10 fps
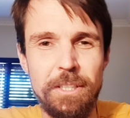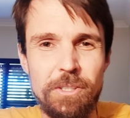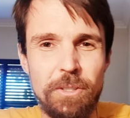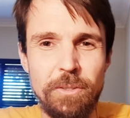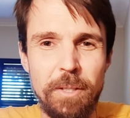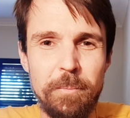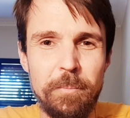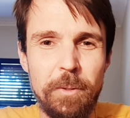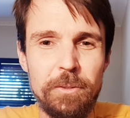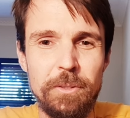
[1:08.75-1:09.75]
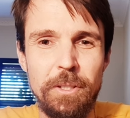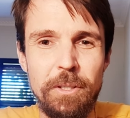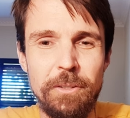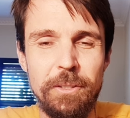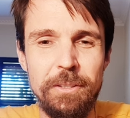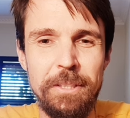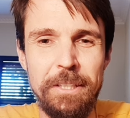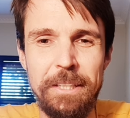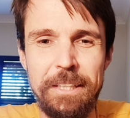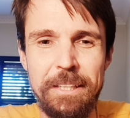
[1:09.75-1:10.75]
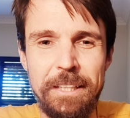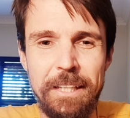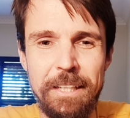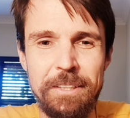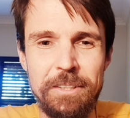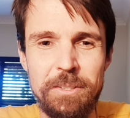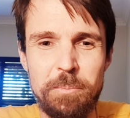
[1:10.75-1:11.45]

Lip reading: So I modeled a logo and